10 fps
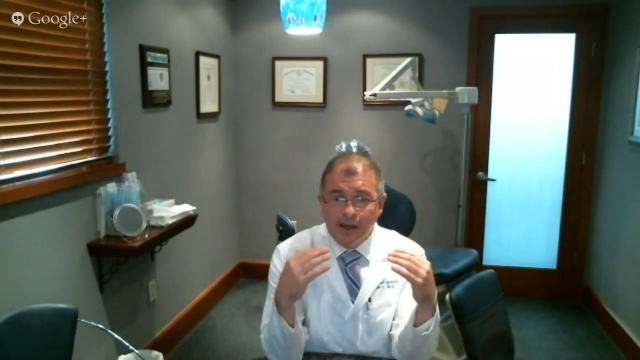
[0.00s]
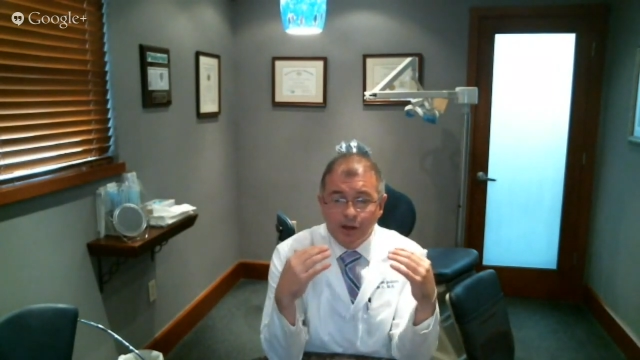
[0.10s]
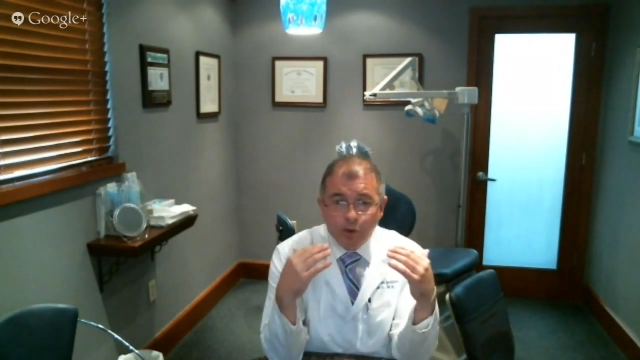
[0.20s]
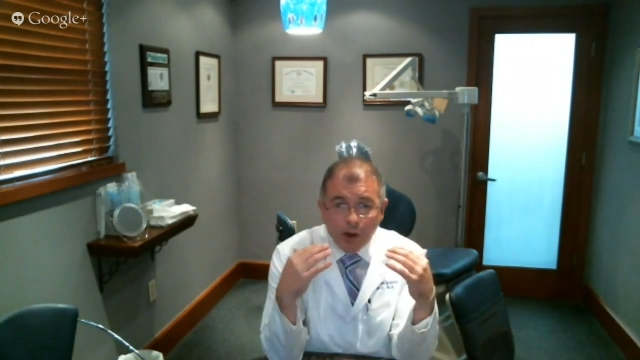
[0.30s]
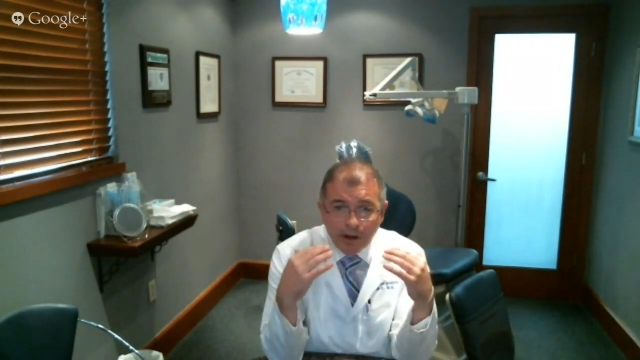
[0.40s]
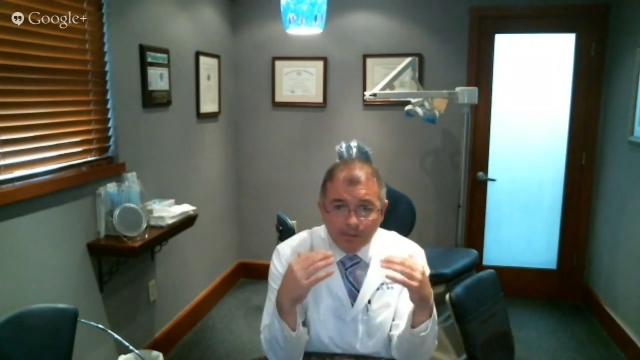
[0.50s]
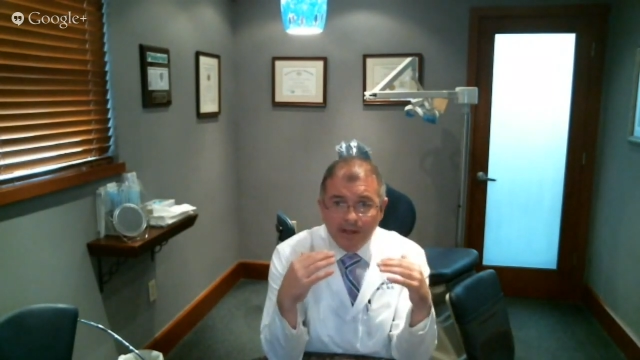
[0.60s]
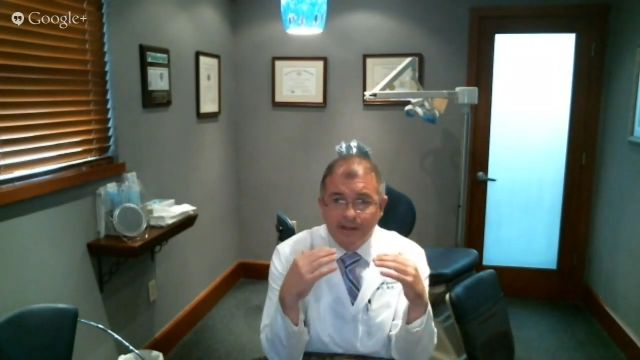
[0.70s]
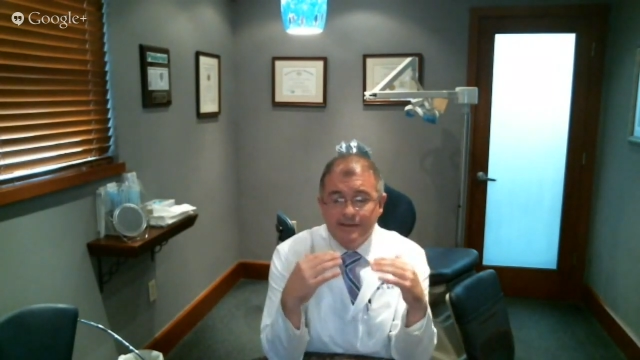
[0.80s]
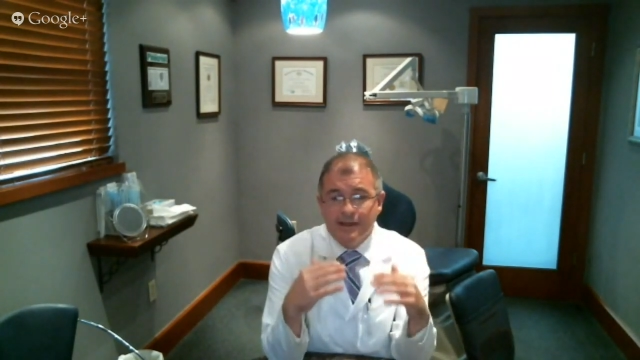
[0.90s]

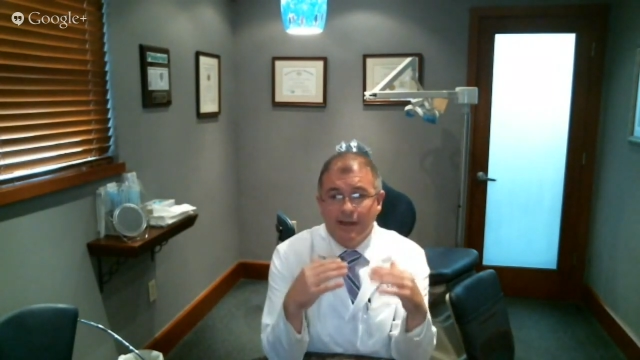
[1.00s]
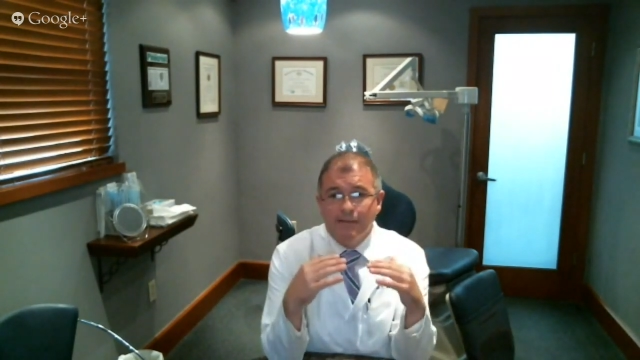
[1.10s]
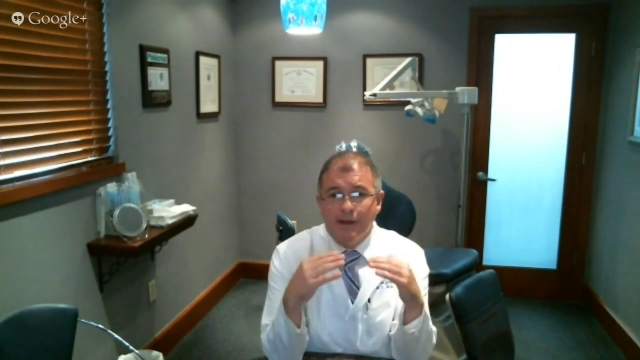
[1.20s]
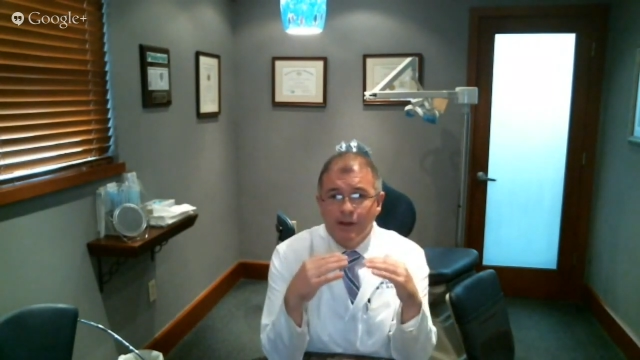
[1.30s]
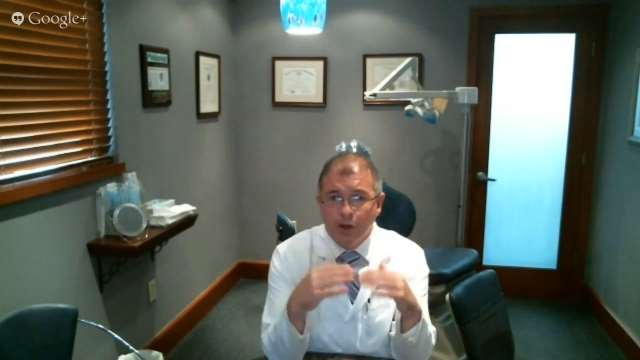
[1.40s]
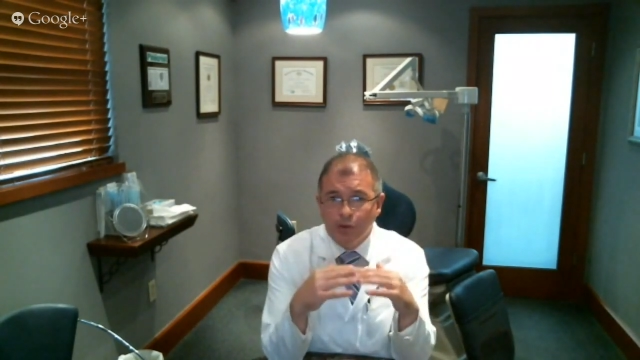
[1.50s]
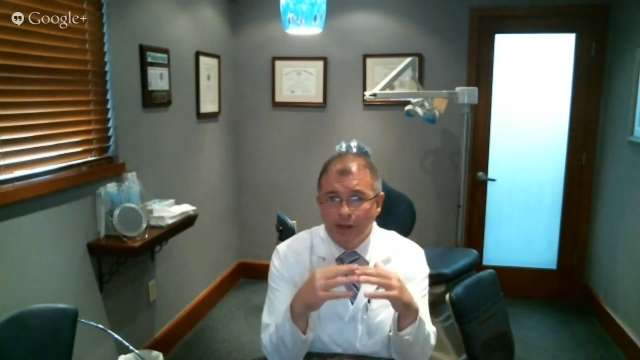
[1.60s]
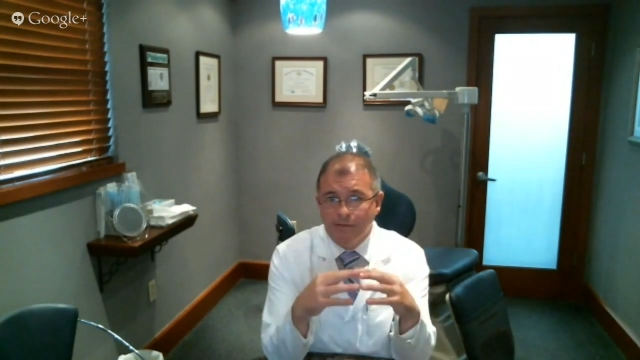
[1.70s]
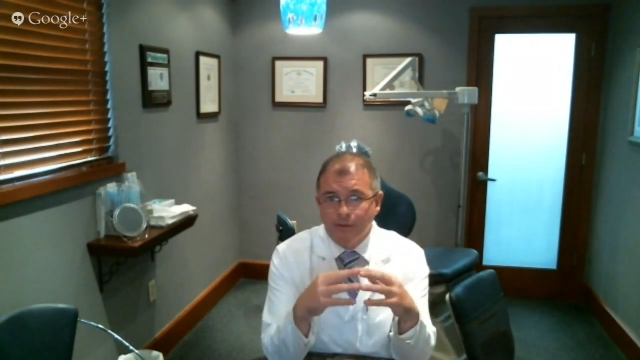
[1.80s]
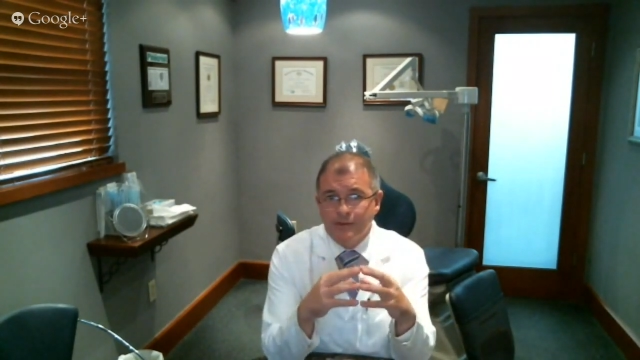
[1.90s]
incredibly safe and low
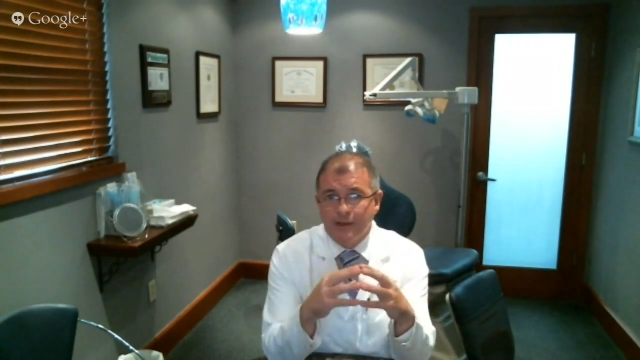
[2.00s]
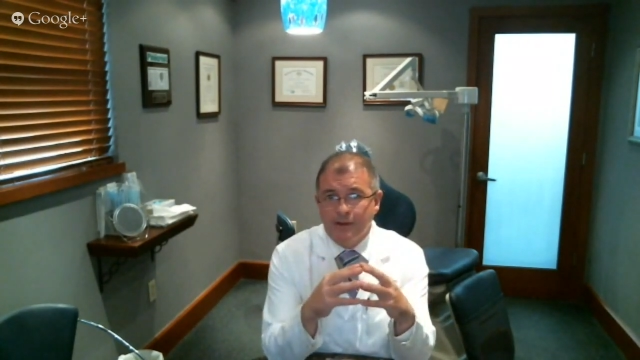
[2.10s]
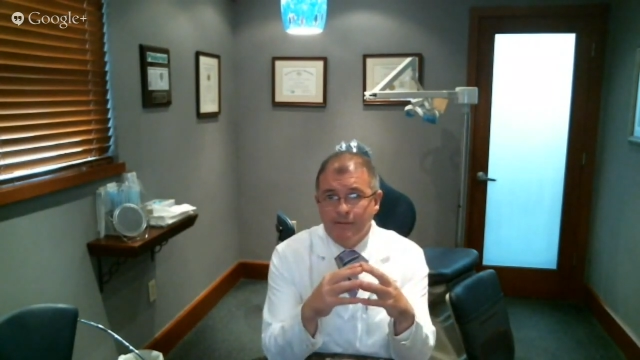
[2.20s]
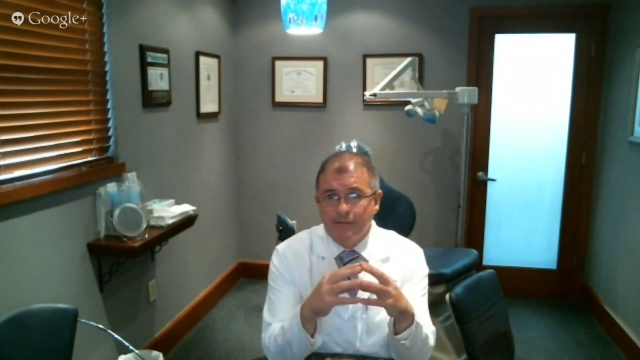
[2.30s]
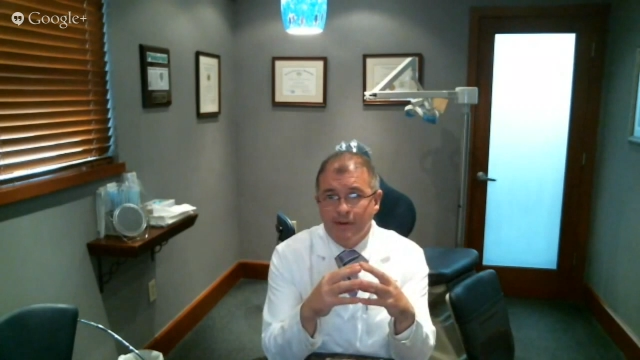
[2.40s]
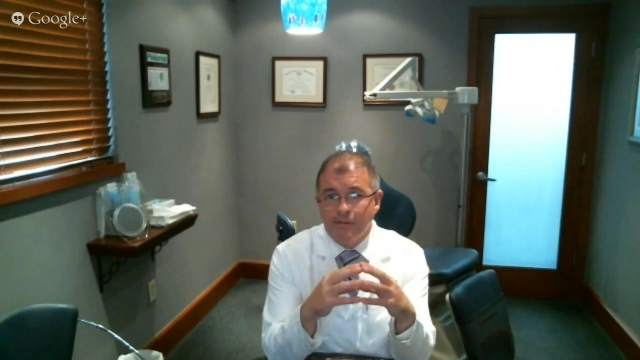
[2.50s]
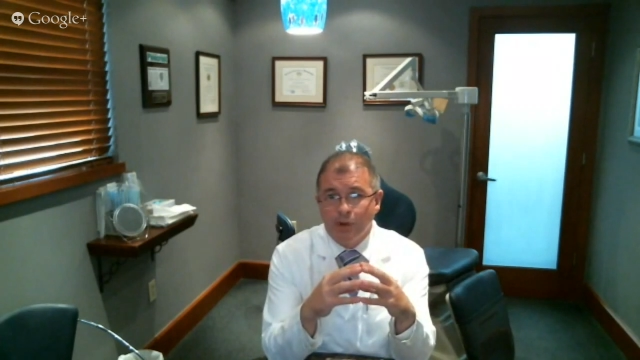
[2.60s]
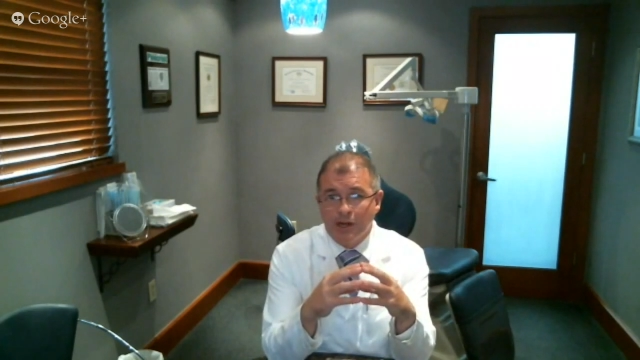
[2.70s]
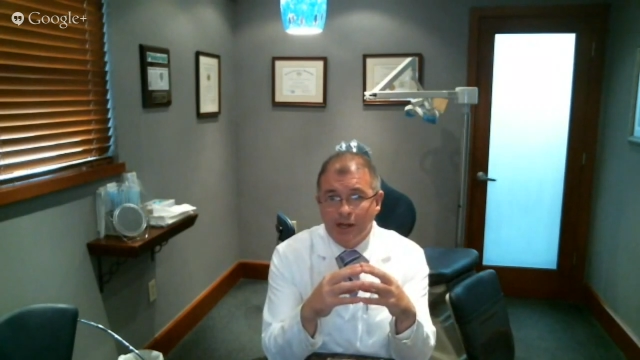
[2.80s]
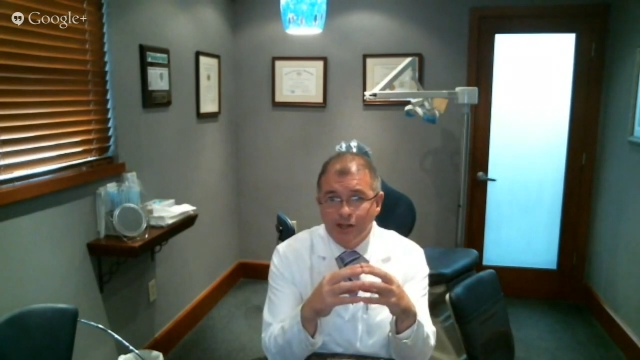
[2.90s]
levels of, of
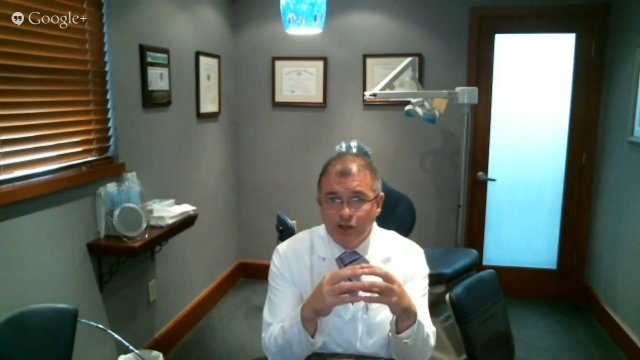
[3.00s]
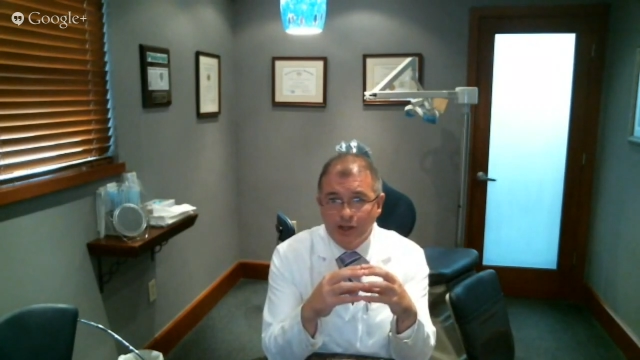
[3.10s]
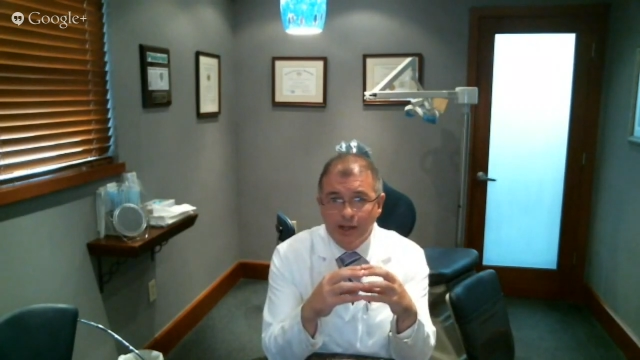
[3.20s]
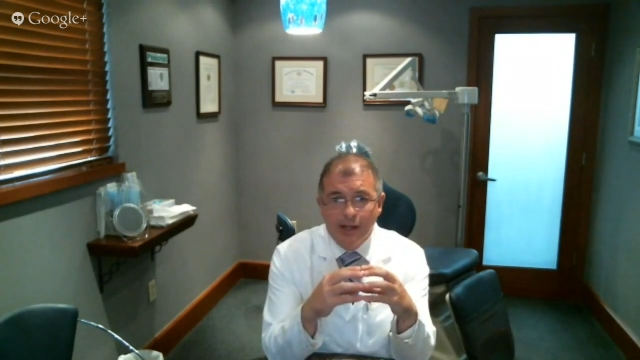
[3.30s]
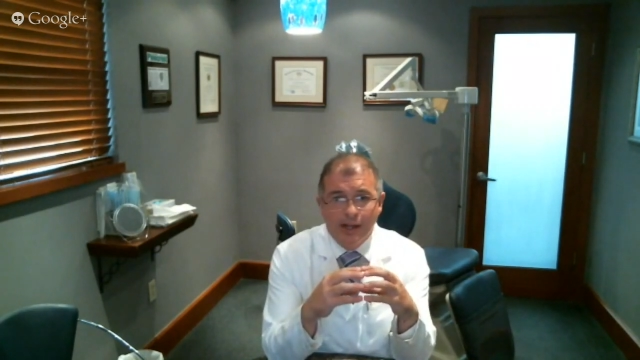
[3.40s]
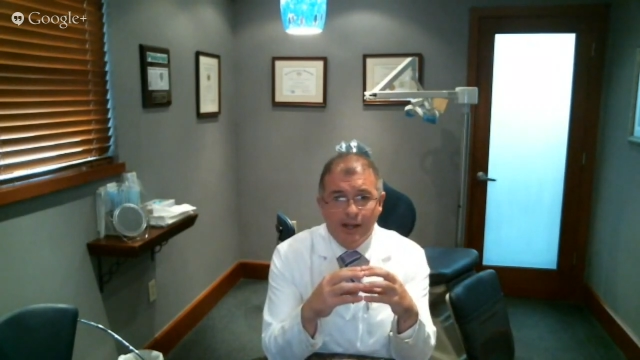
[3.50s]
radiation,